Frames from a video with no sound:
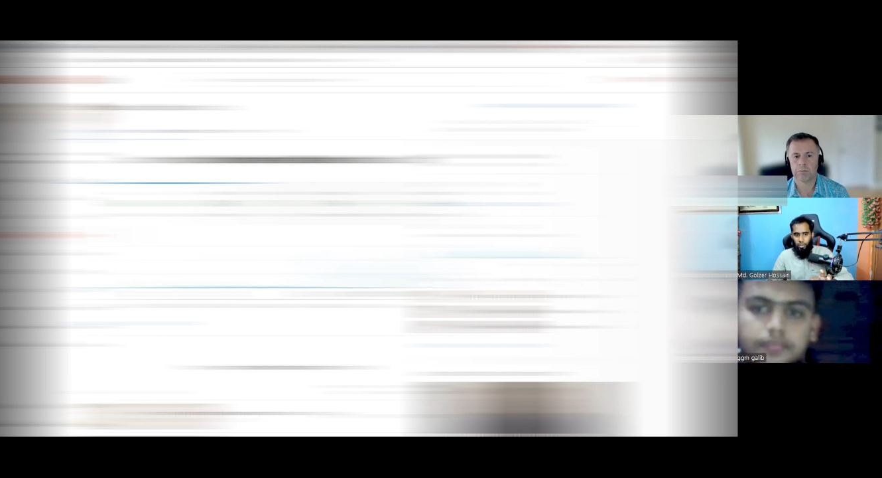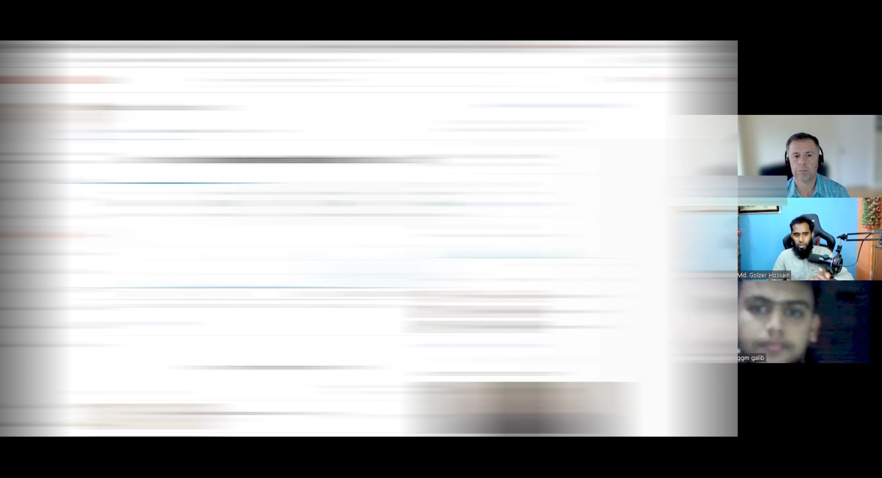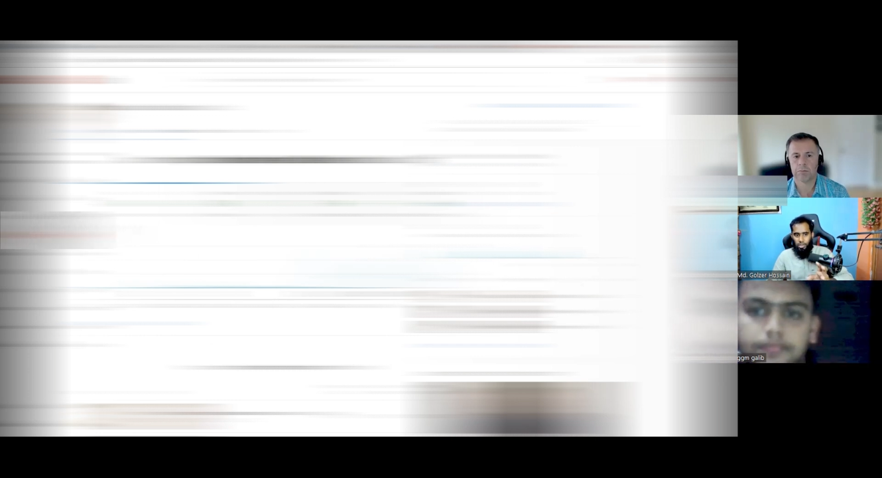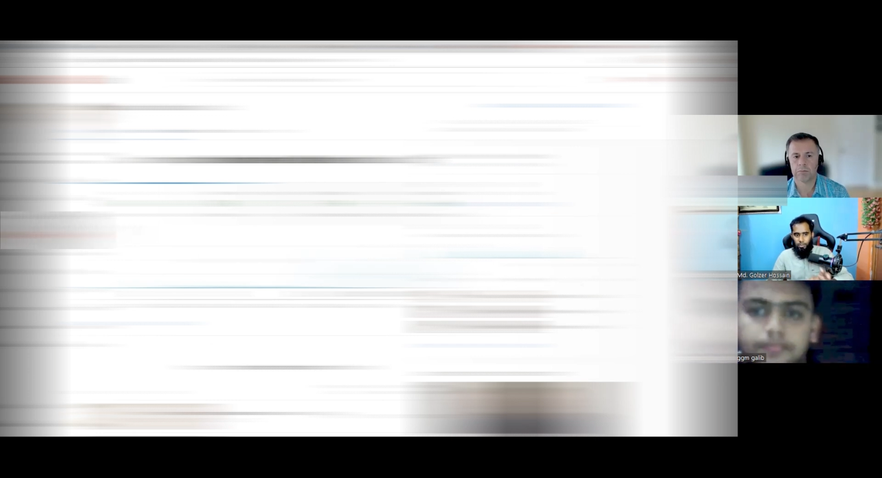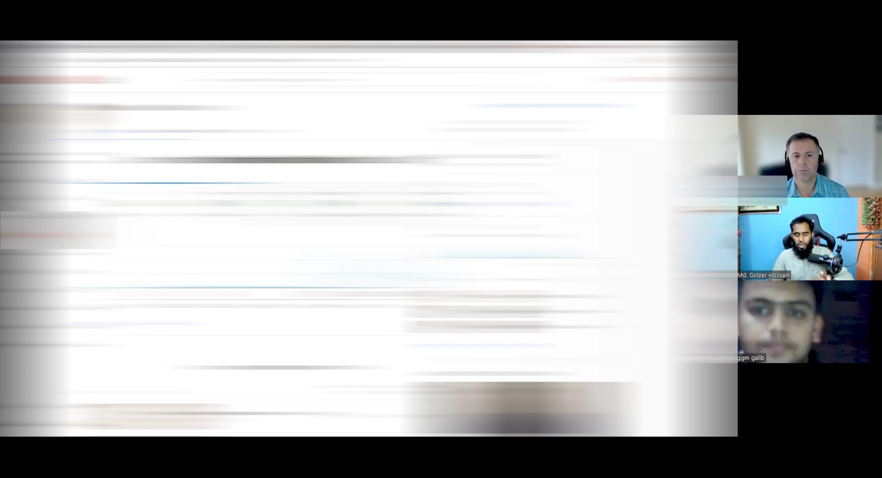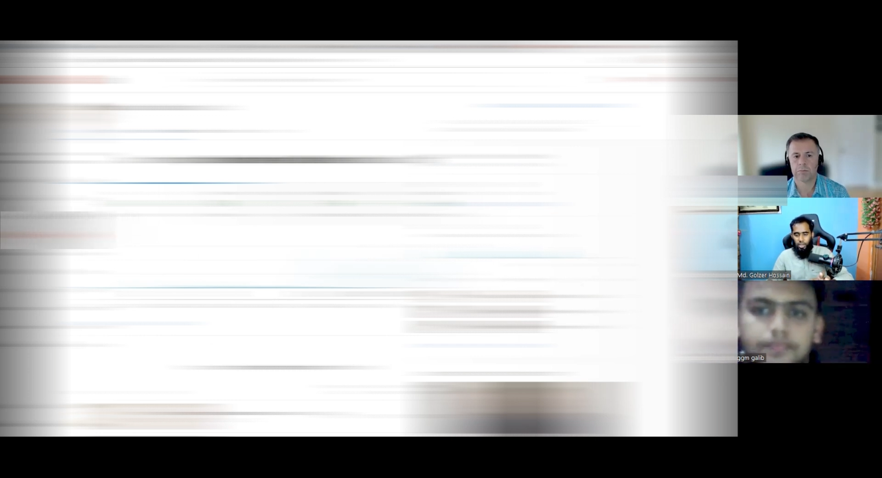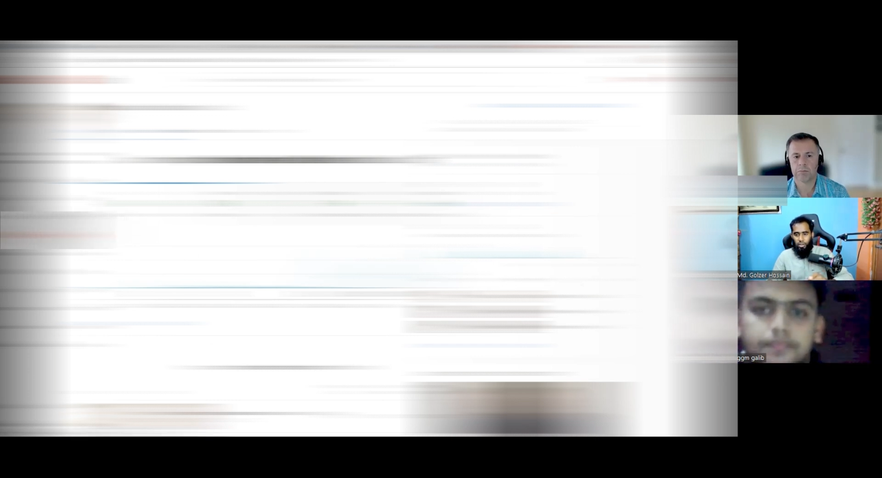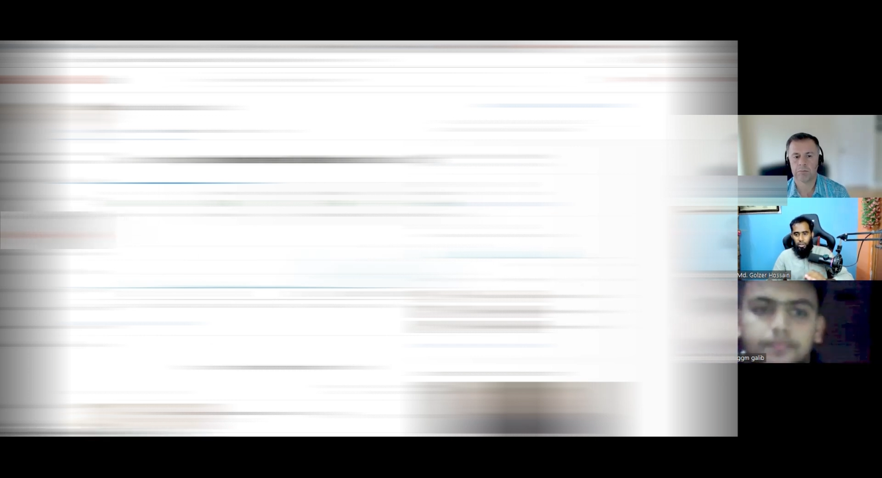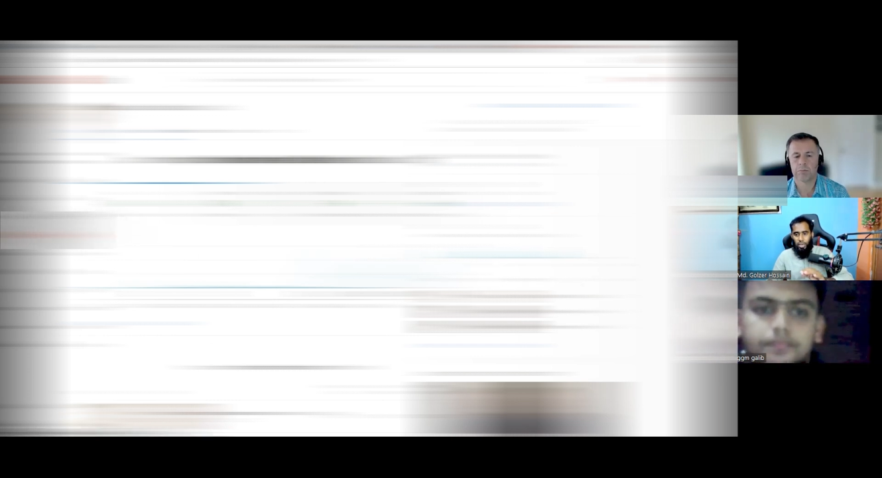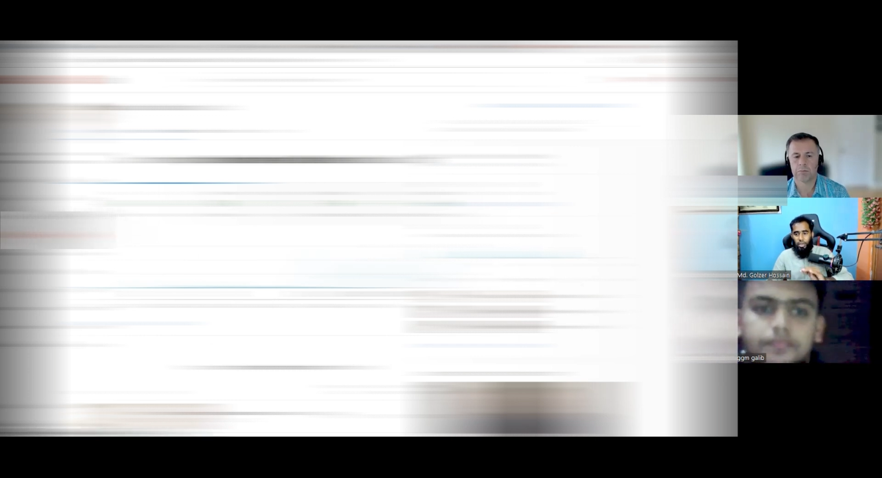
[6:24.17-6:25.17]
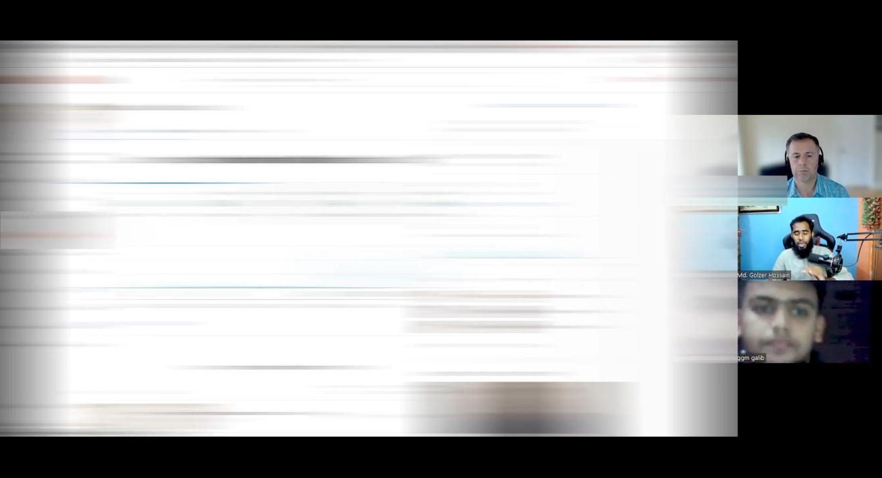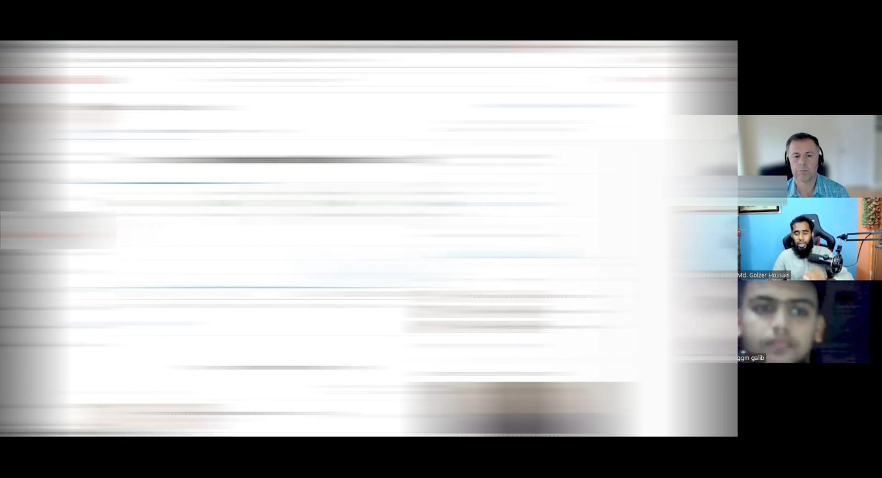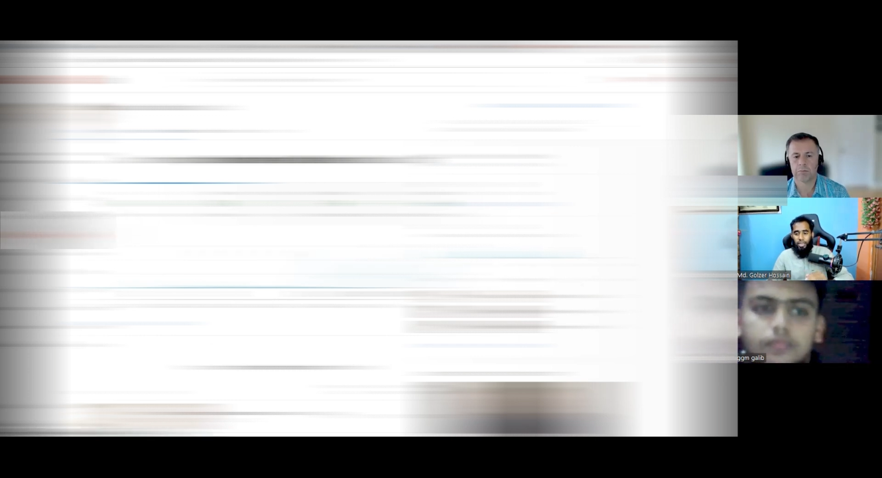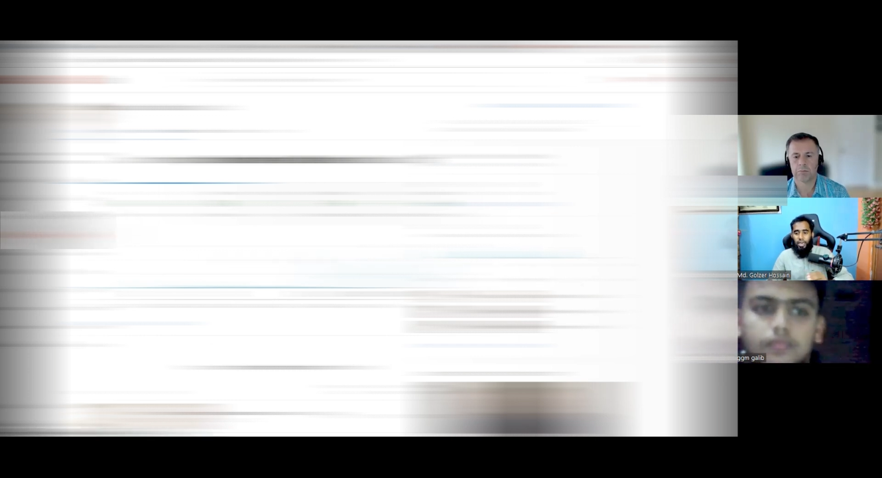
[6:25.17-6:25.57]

this video in LinkedIn